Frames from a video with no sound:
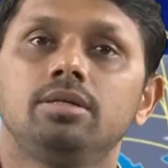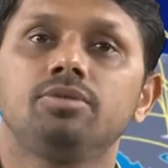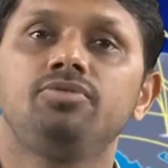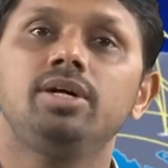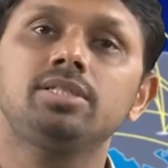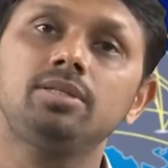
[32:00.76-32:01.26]

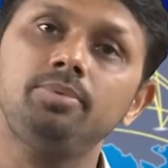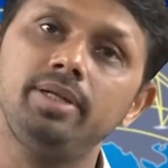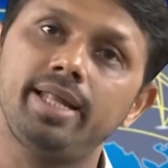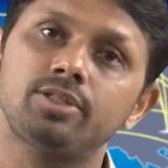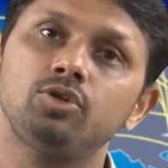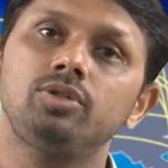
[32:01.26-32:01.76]
First of all,
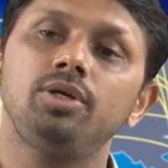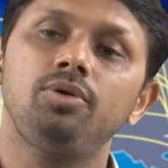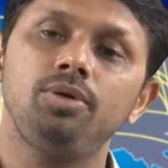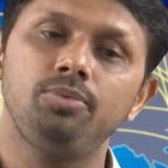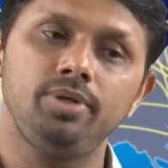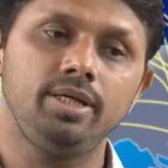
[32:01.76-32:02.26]
in HO
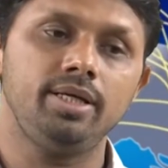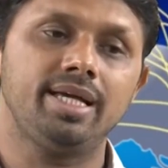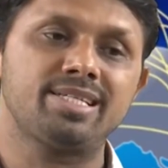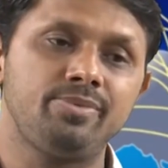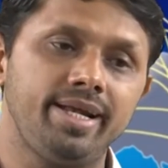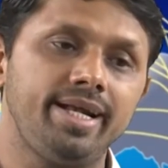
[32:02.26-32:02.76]
theory we
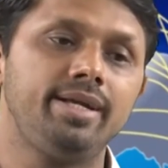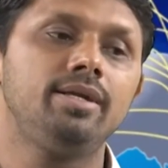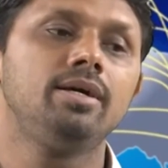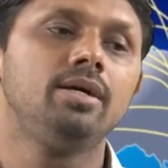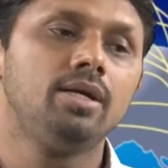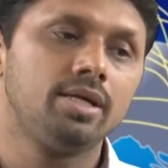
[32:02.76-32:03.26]
explained
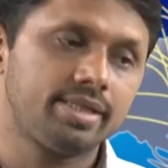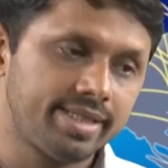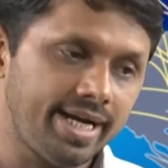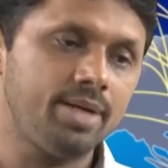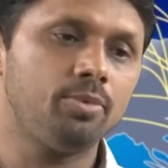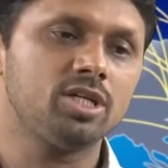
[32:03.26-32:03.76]

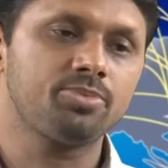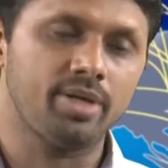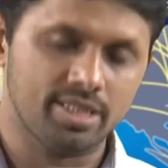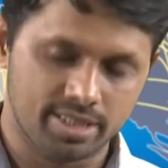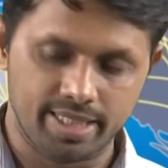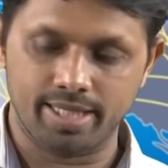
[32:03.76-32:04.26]
trade must
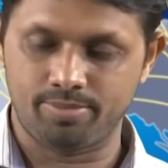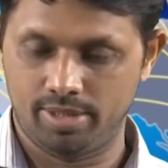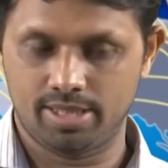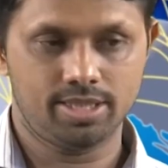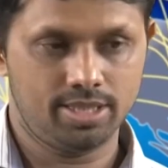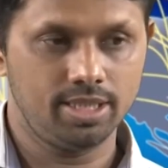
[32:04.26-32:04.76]
first take
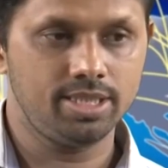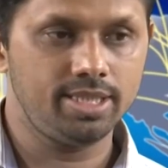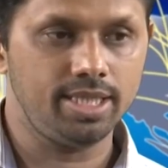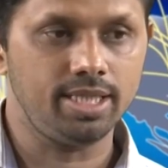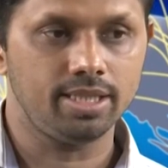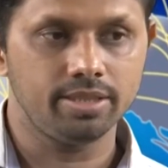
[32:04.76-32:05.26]
place,
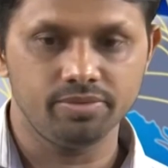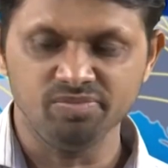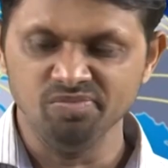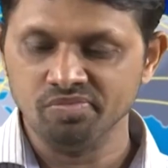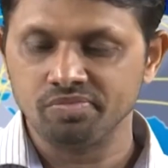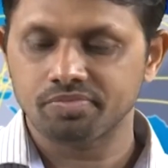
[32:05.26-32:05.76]
isn't it?
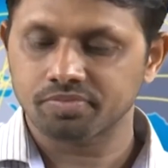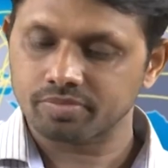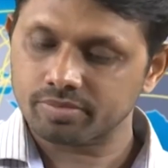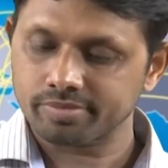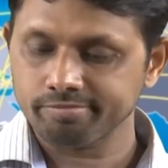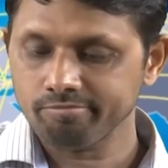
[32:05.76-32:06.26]

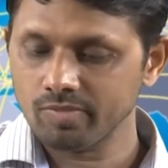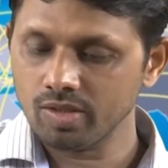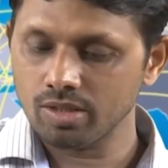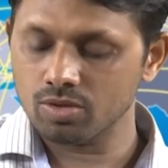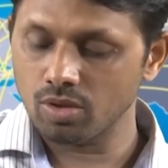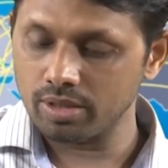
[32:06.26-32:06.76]

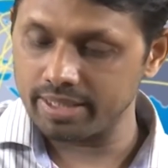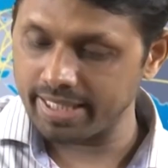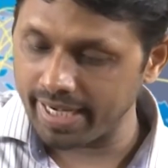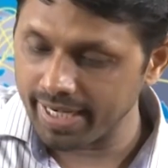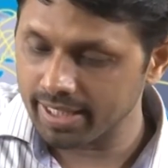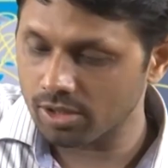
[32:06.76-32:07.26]
So,
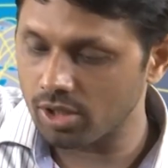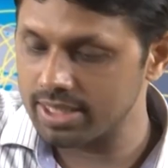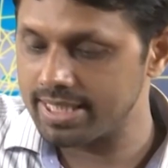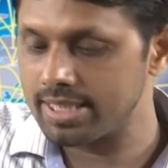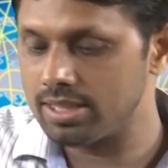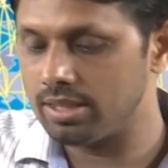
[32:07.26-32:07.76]
trade
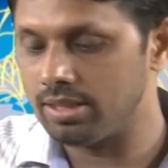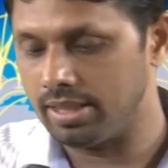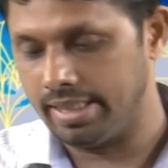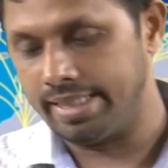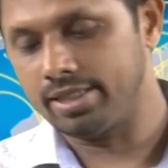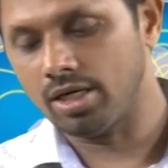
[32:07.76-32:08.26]
causes the
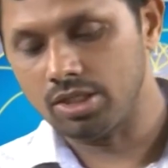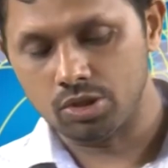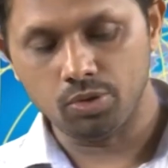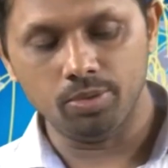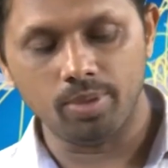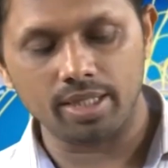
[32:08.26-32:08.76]
return
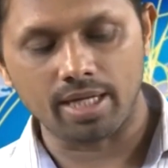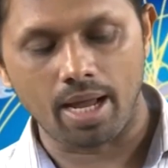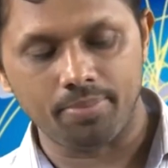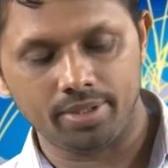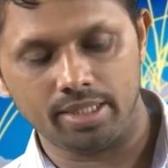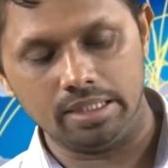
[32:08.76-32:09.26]
to human
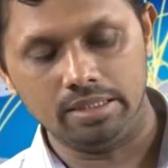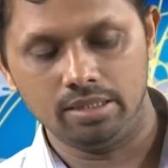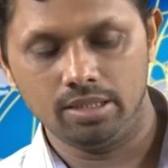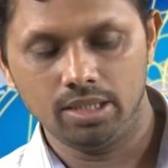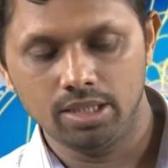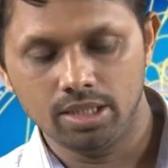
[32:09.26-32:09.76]
capital
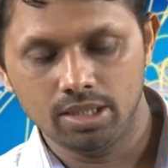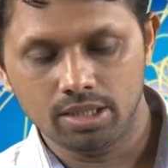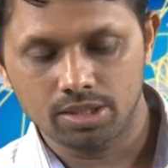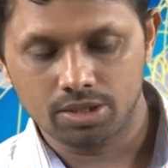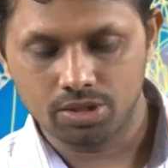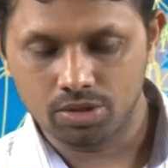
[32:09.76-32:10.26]

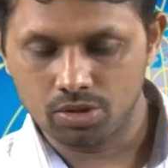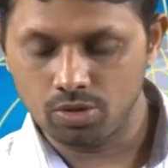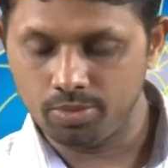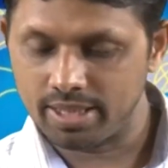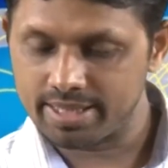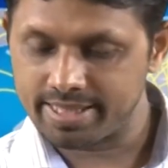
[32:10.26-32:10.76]
to be the